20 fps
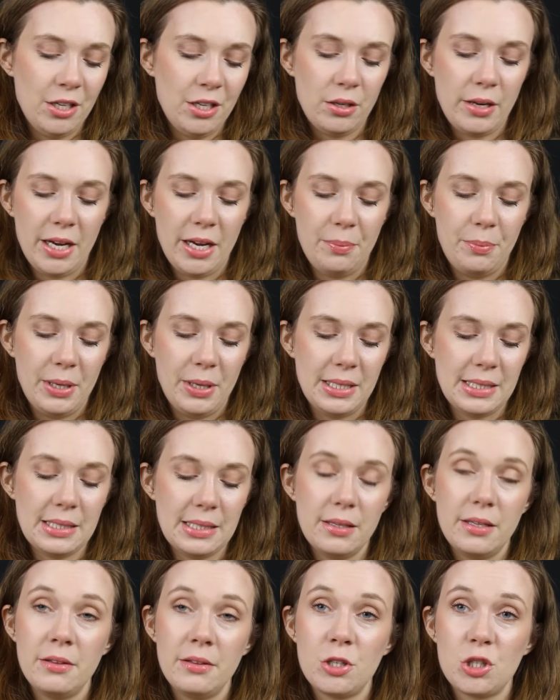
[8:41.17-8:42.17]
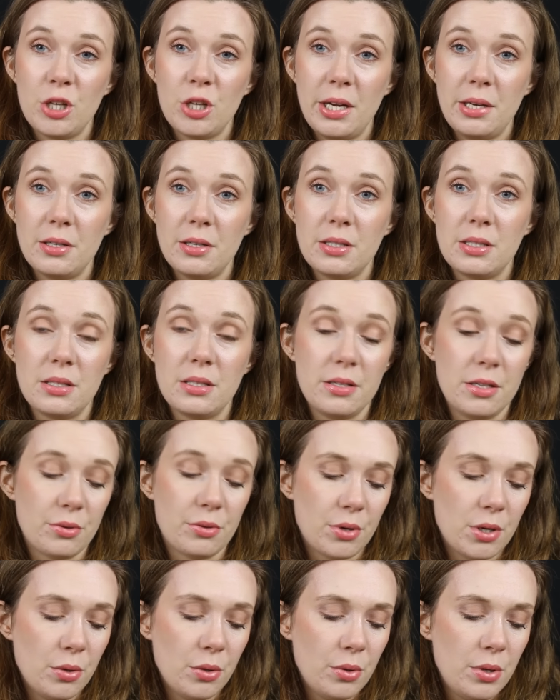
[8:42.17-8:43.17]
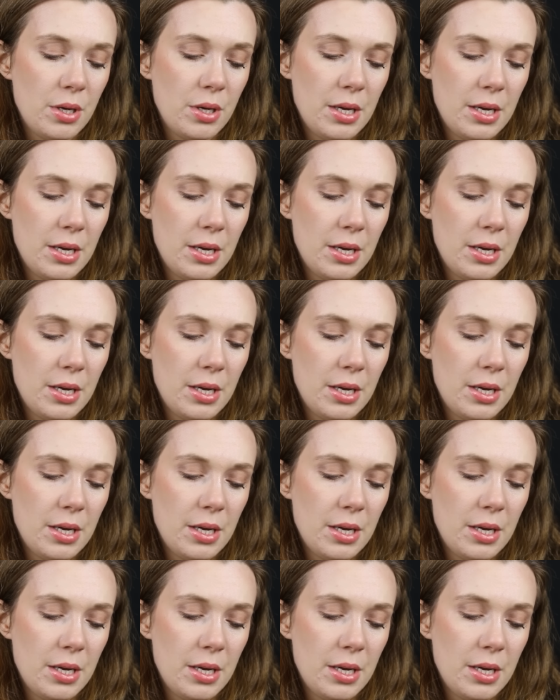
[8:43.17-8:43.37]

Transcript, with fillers: On Eye Pencil in the shade Zero.